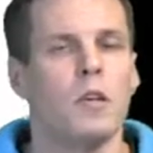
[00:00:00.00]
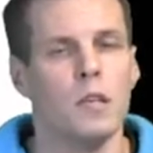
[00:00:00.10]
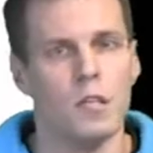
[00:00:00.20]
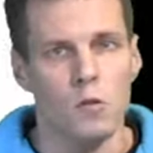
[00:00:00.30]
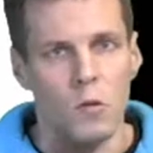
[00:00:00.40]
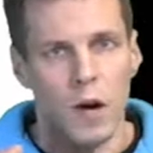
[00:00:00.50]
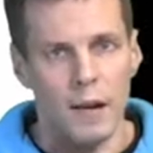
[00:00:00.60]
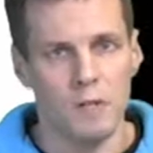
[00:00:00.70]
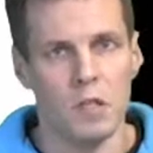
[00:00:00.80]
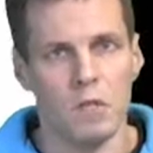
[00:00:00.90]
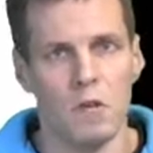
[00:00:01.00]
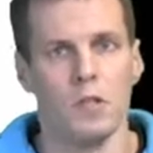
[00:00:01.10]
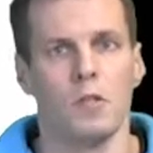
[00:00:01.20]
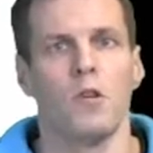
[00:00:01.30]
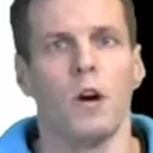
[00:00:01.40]
is to address the
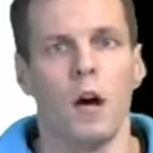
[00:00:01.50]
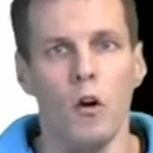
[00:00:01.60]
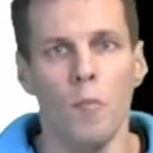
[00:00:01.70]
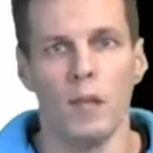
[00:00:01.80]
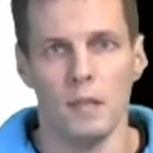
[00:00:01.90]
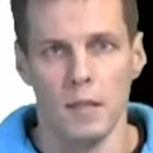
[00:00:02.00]
question how much